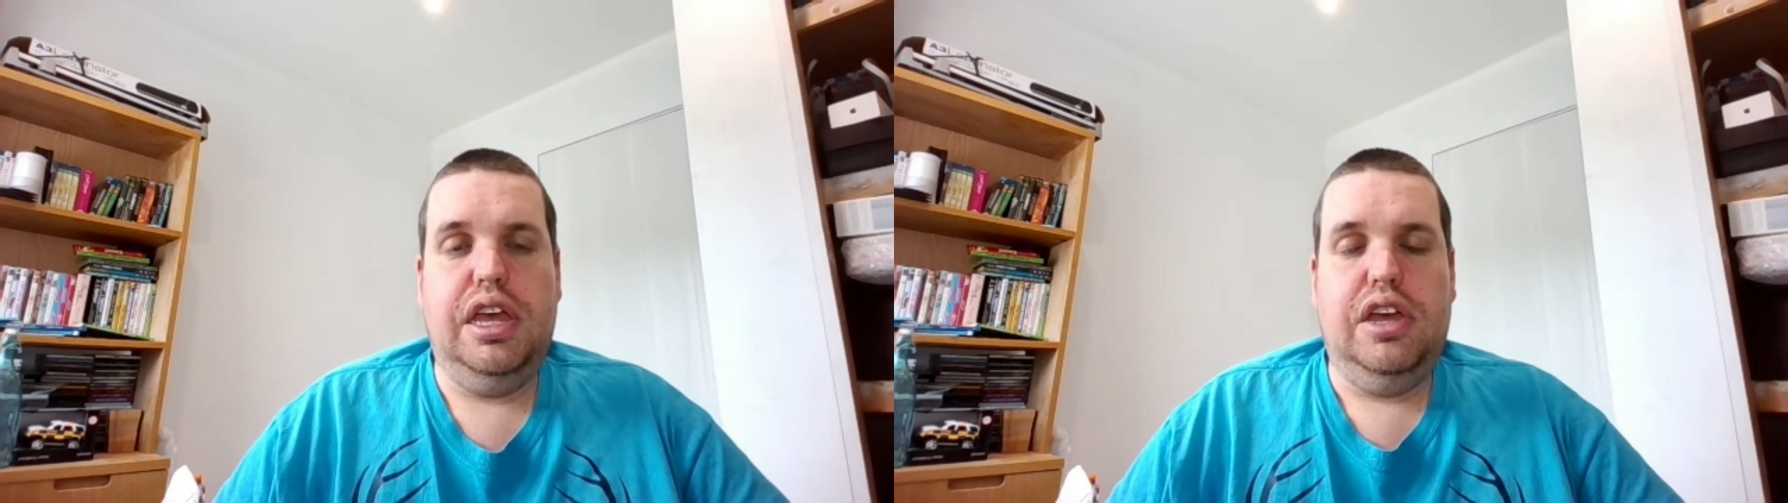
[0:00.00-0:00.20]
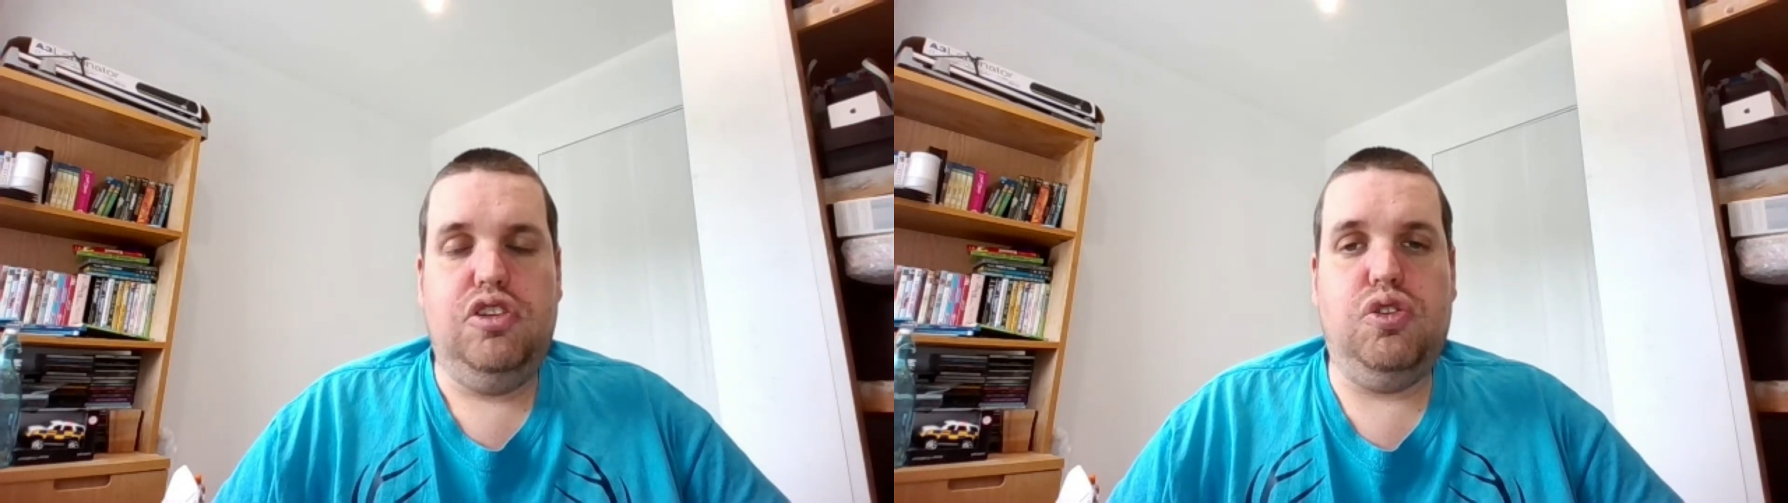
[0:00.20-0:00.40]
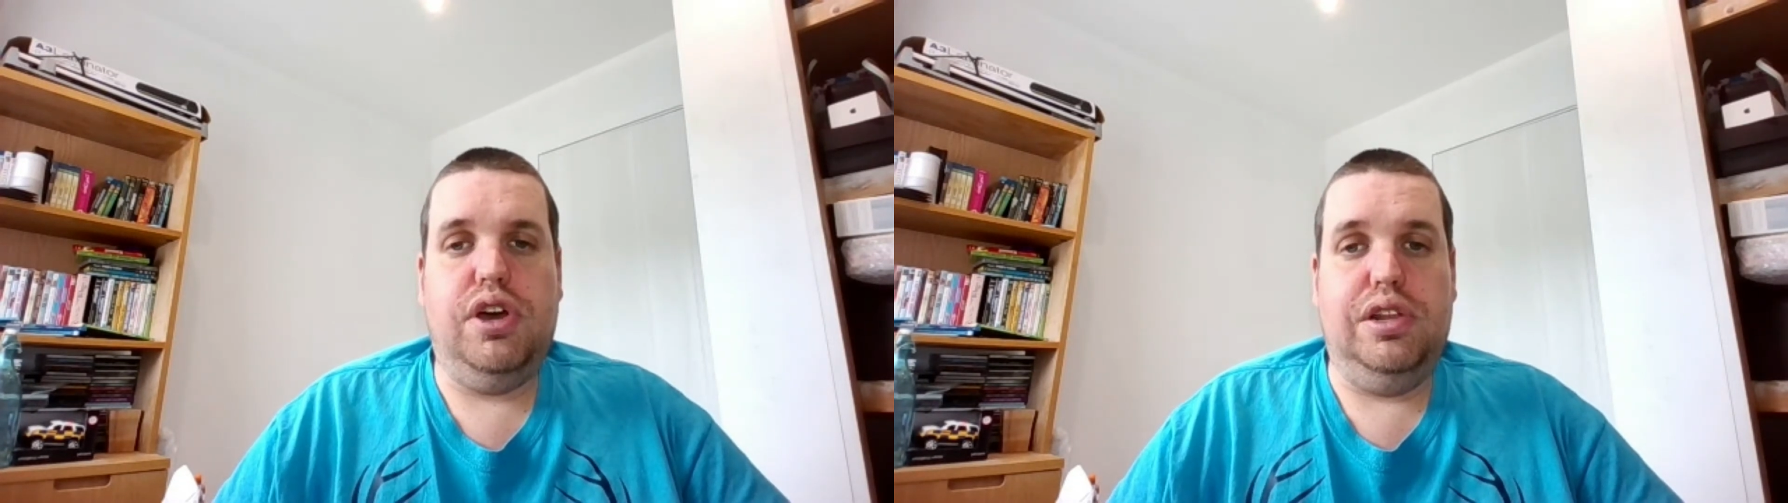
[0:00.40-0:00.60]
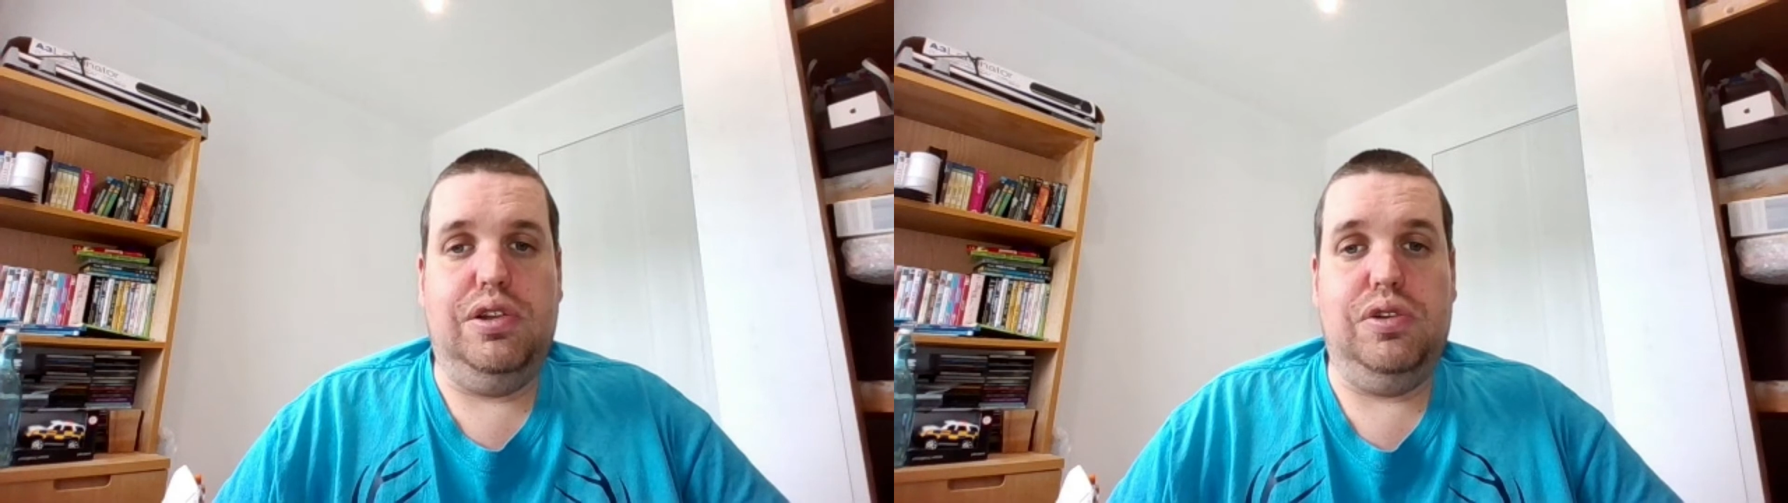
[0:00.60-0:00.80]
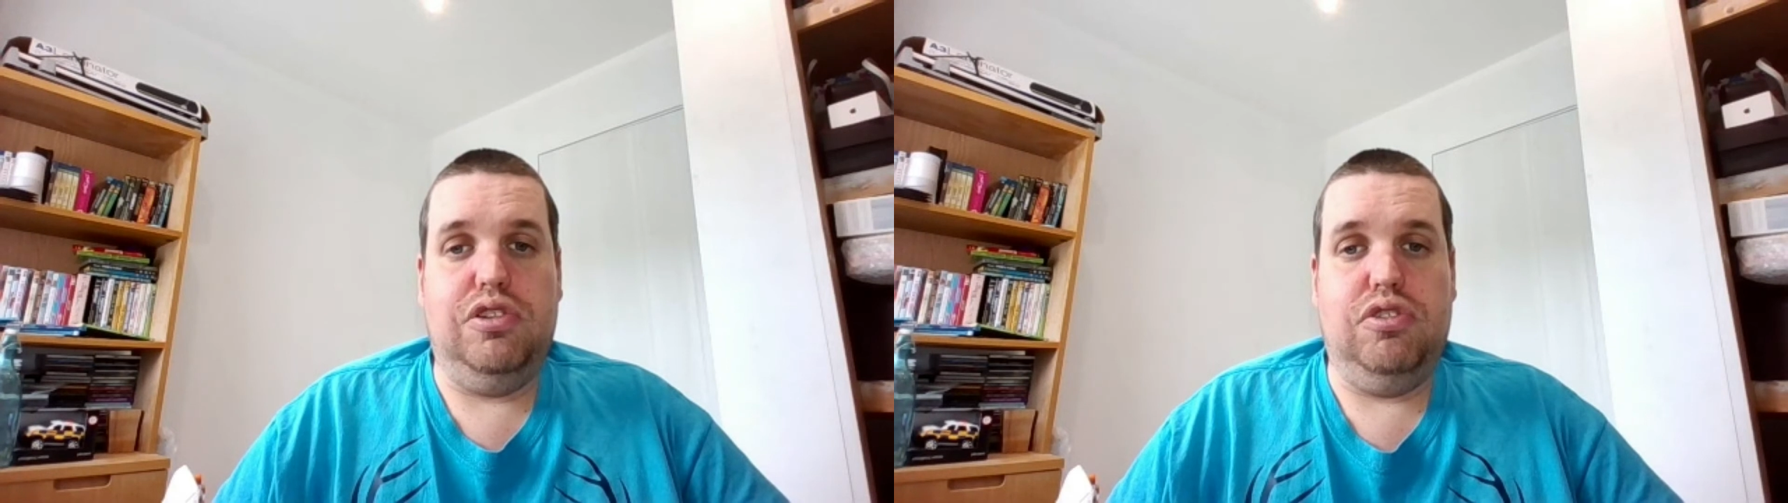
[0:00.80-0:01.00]
try and
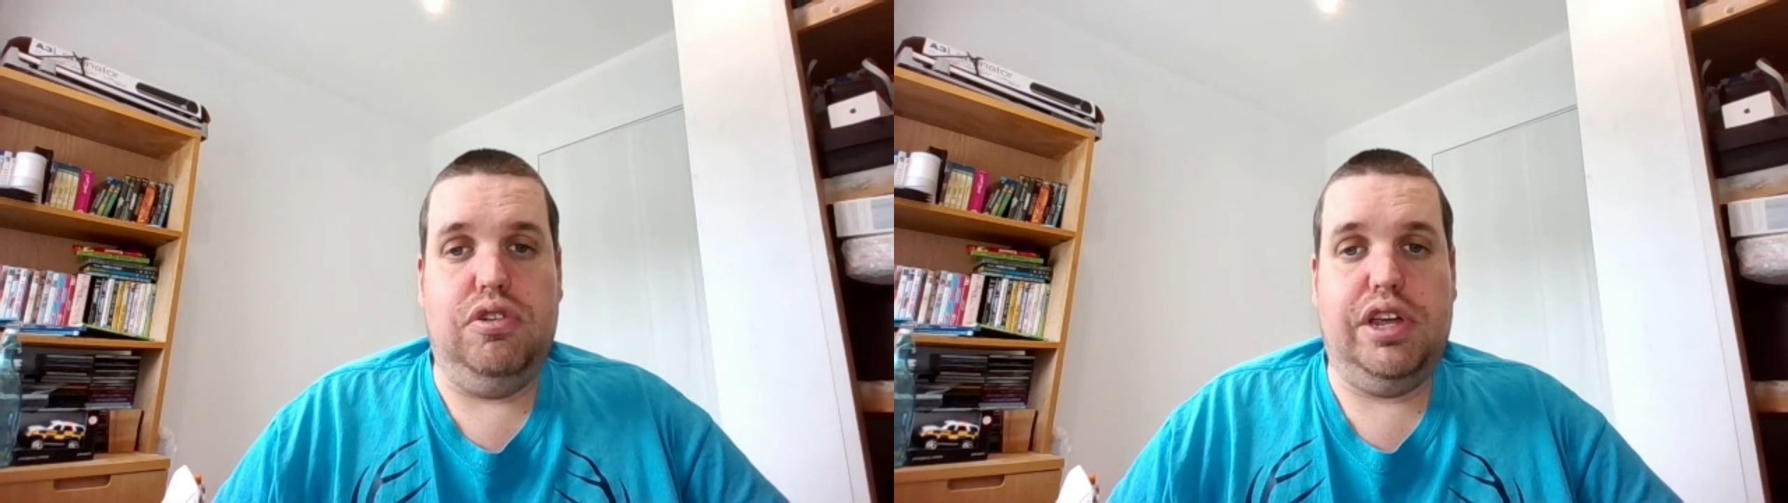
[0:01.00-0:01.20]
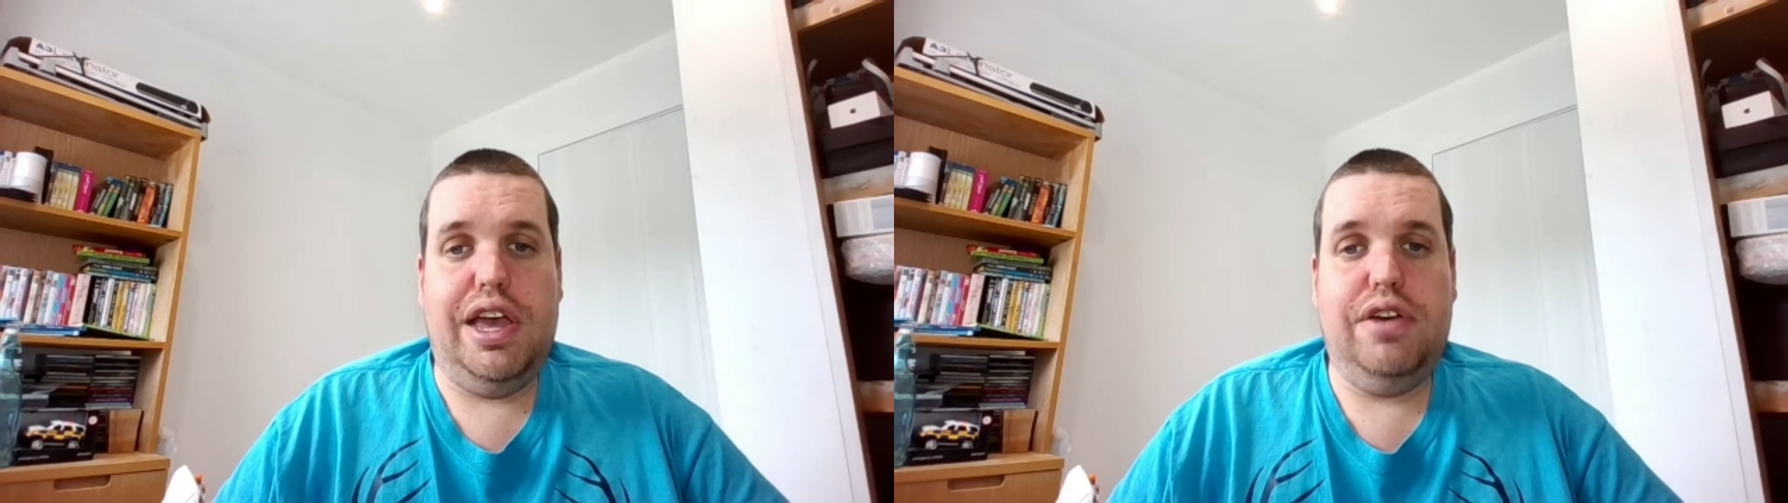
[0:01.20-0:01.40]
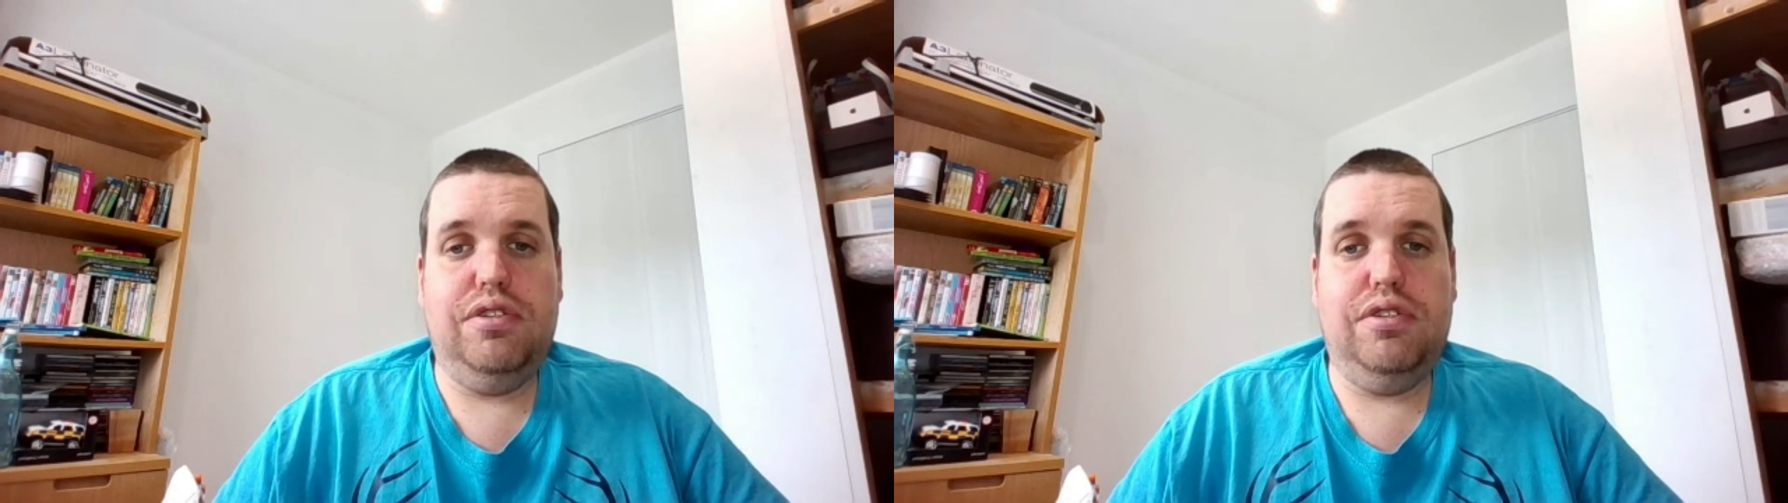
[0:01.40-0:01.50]
log into your account,